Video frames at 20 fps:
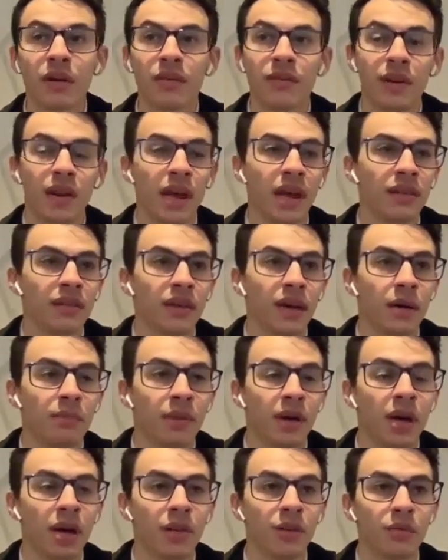of an ATAR
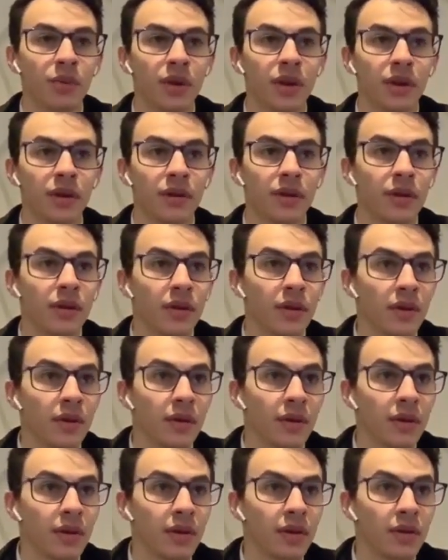pathway
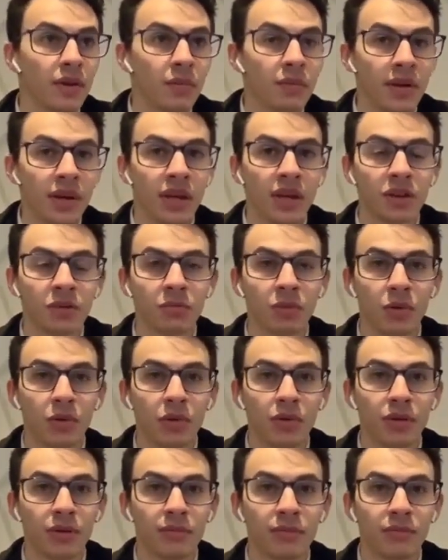to be
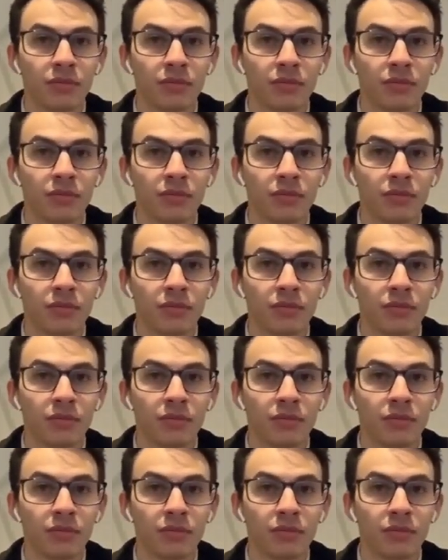explored.